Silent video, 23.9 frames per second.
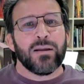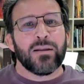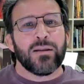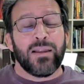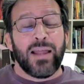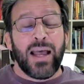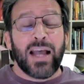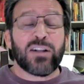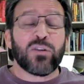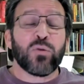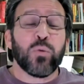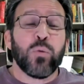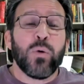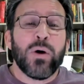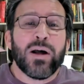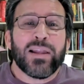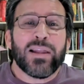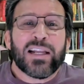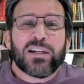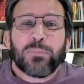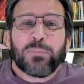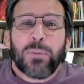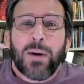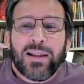That's one.
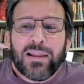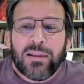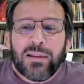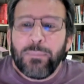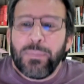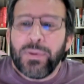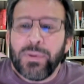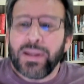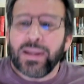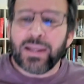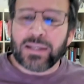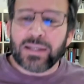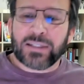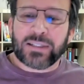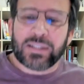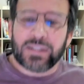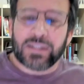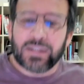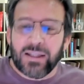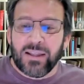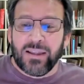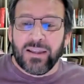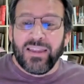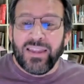That's probably the biggest.
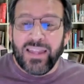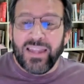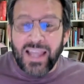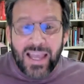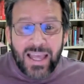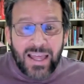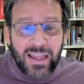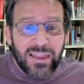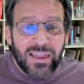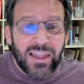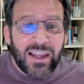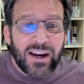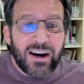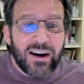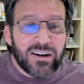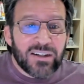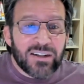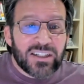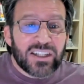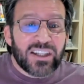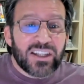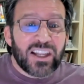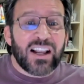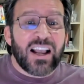Then
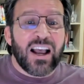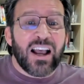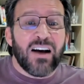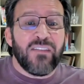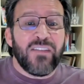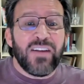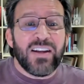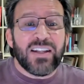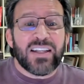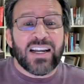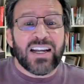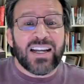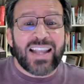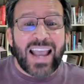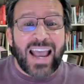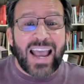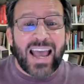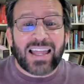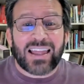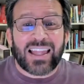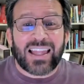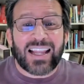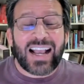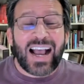there's the Covington
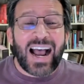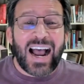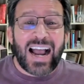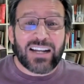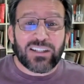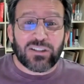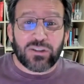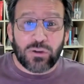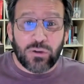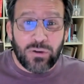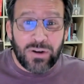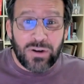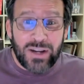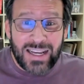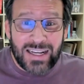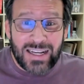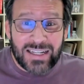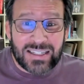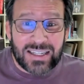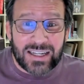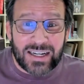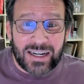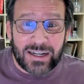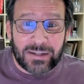Catholic High School
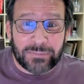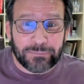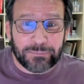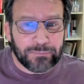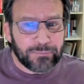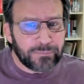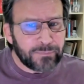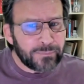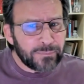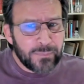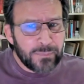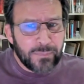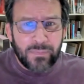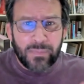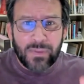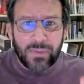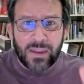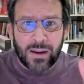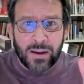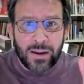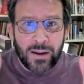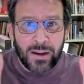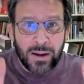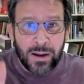incident.
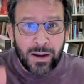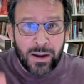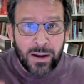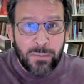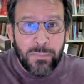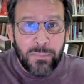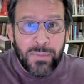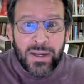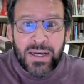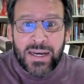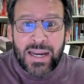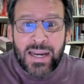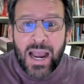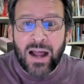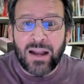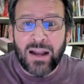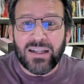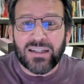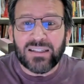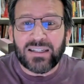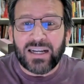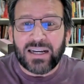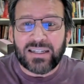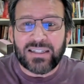Media
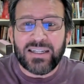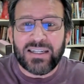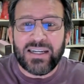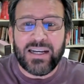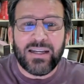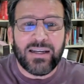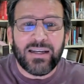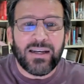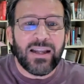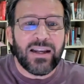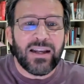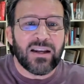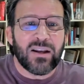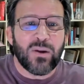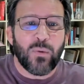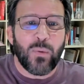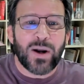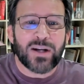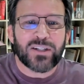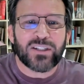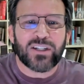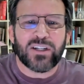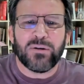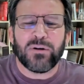outlets like CNN and the
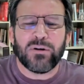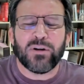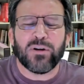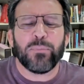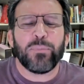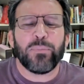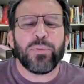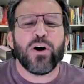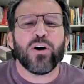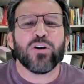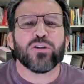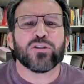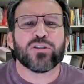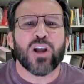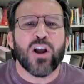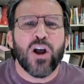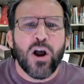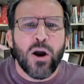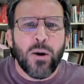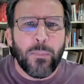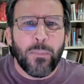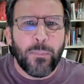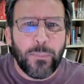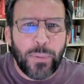Washington Post
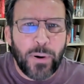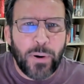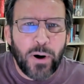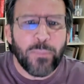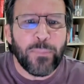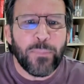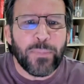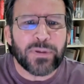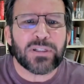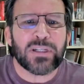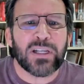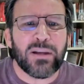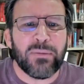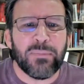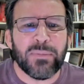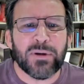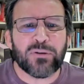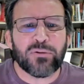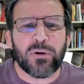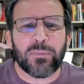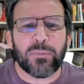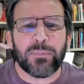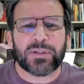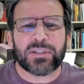purposely
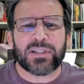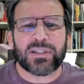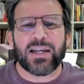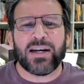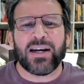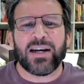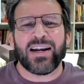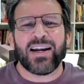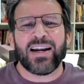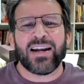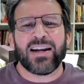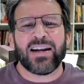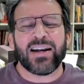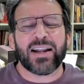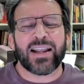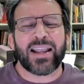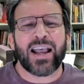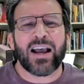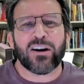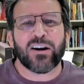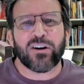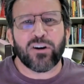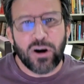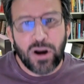misrepresented an
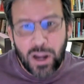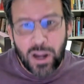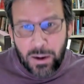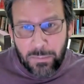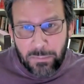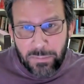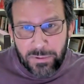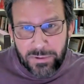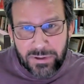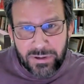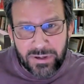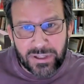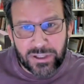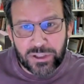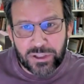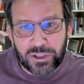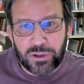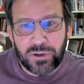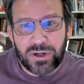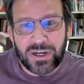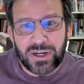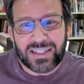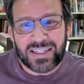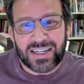encounter between
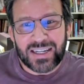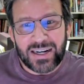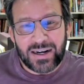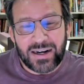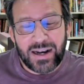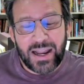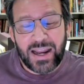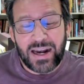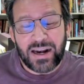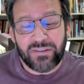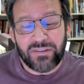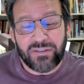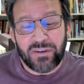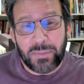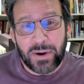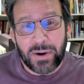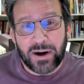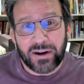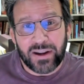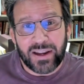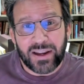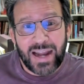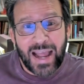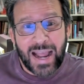students and a Native
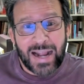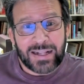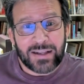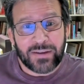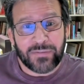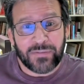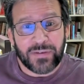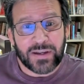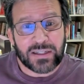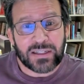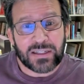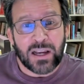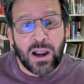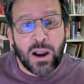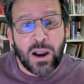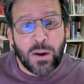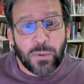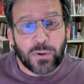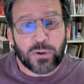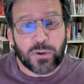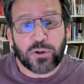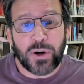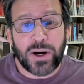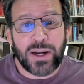American activist,
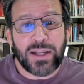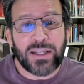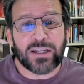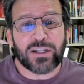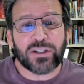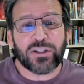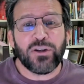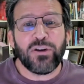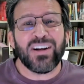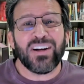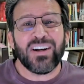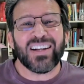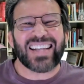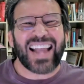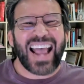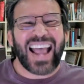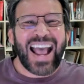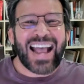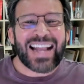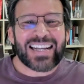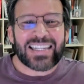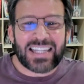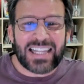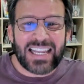portraying the students
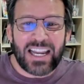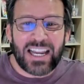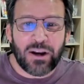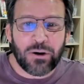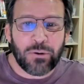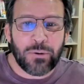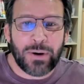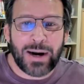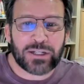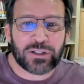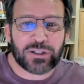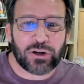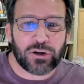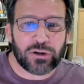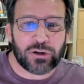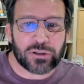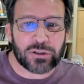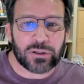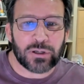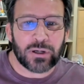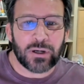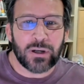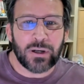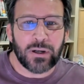as the
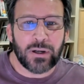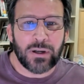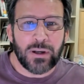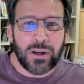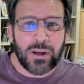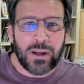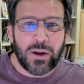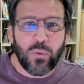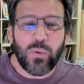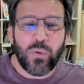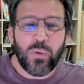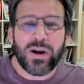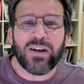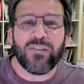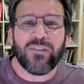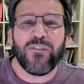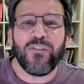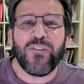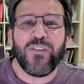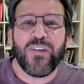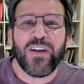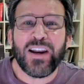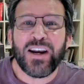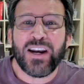aggressors, when
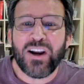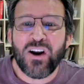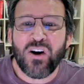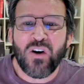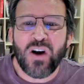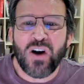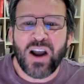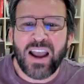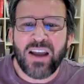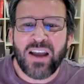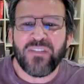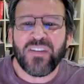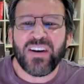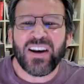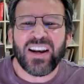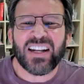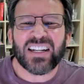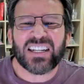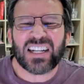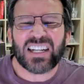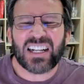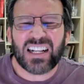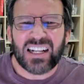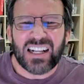video
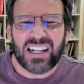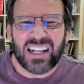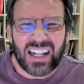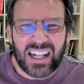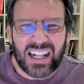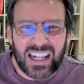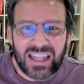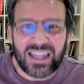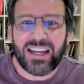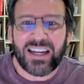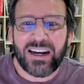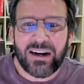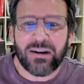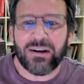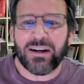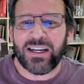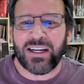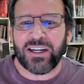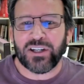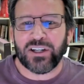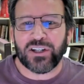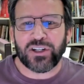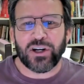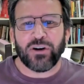evidence
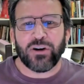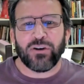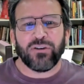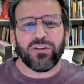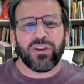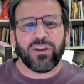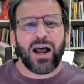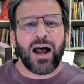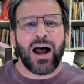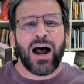clearly showed the